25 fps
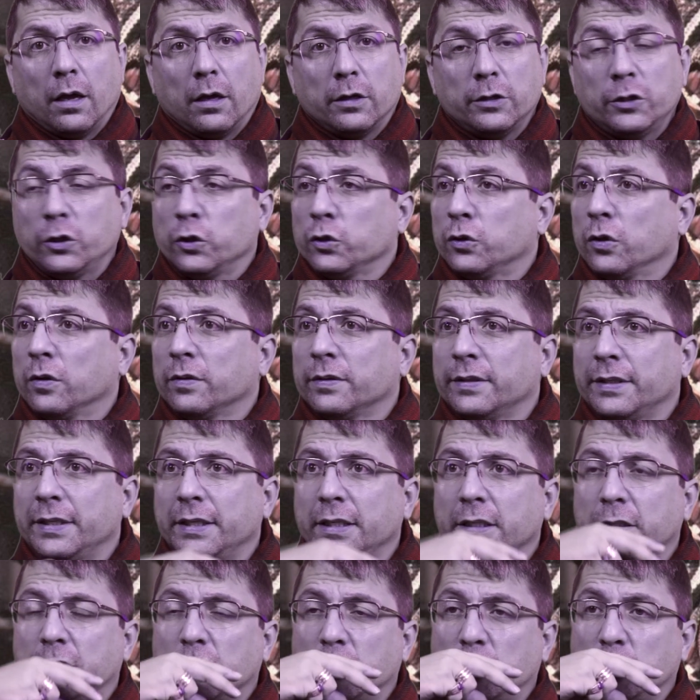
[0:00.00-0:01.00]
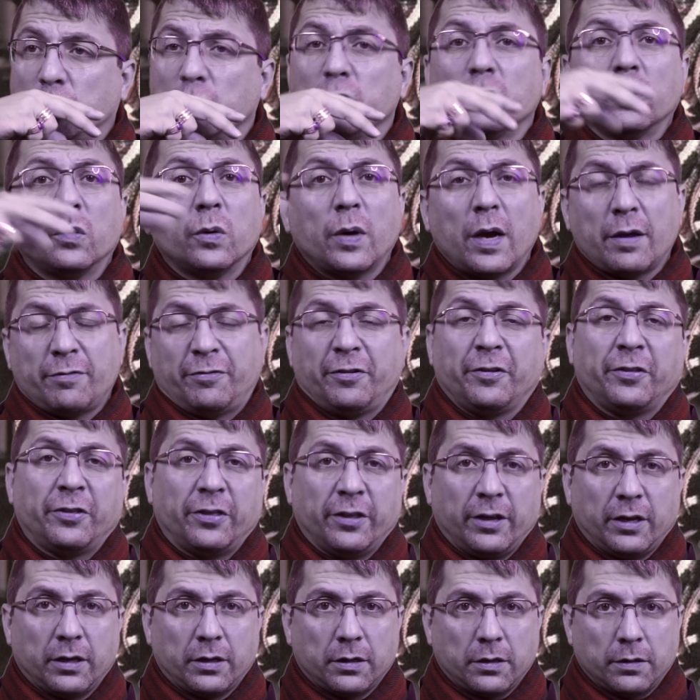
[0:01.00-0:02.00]
You don't need to know
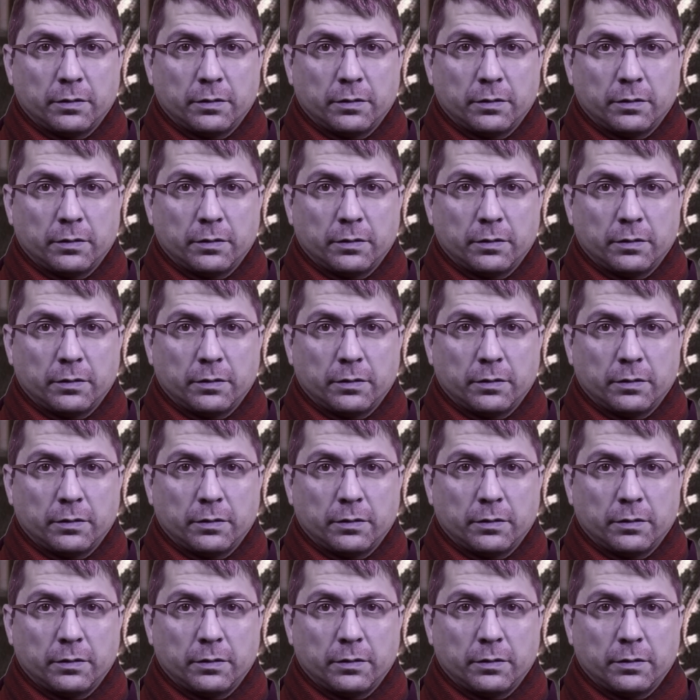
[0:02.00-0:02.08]
everything.